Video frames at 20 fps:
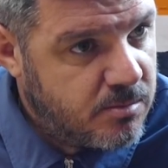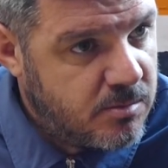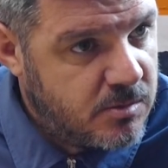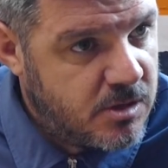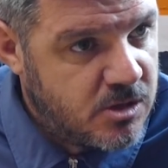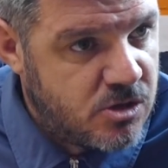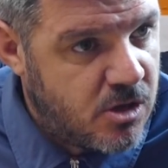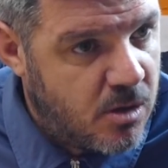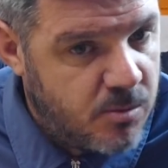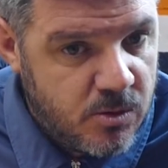
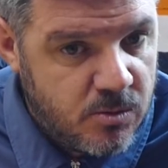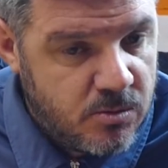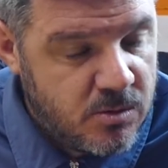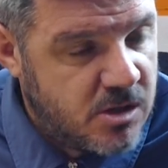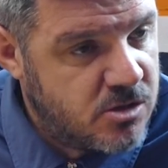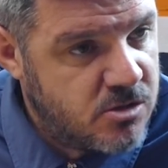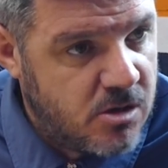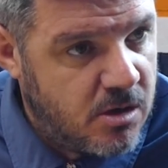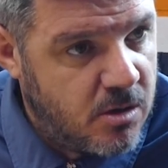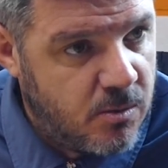That's all
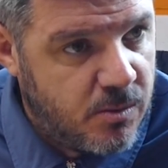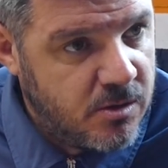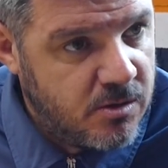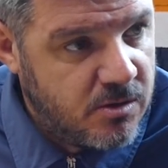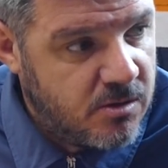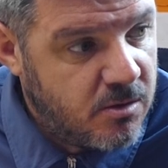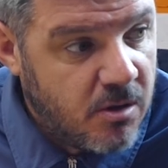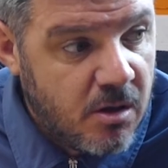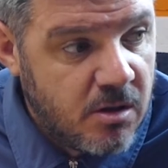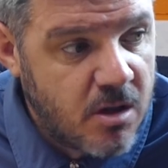I
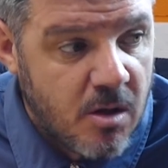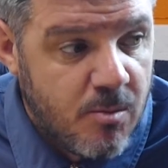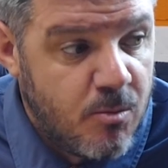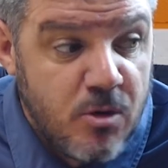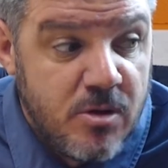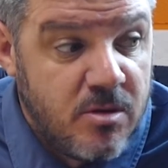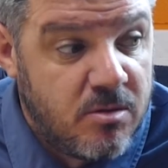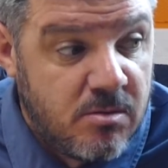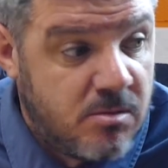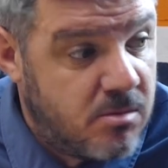want. I
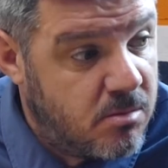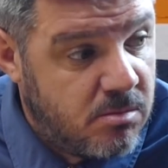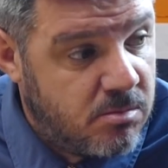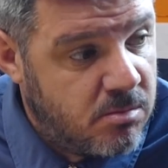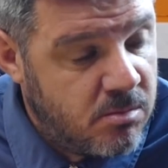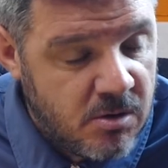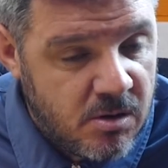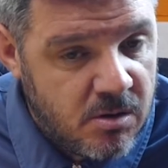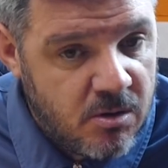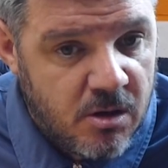
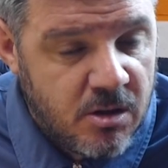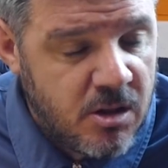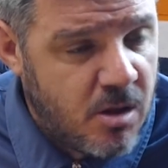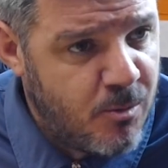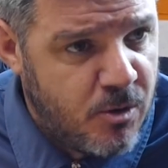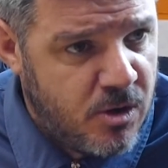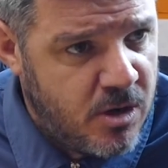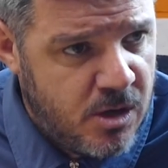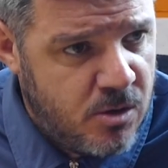don't mind